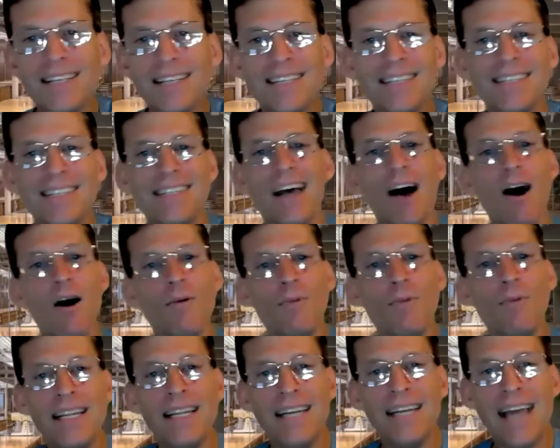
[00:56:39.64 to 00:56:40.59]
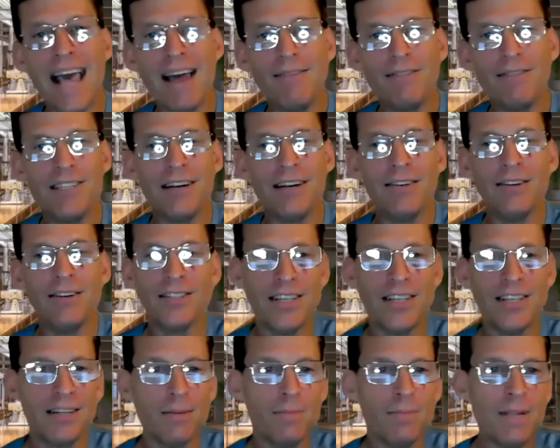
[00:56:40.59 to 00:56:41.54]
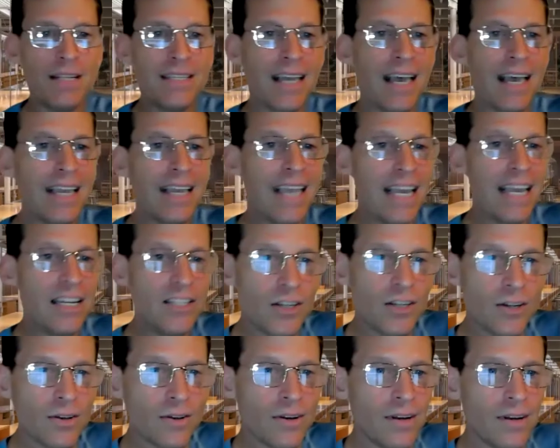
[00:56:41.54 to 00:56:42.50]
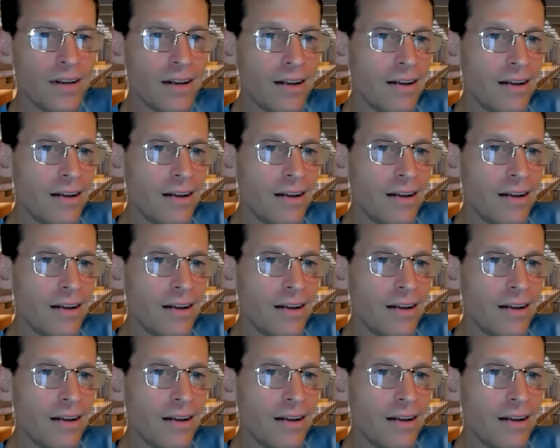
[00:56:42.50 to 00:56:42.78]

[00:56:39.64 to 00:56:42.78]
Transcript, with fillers: because it's an already an adversarial system that's against you.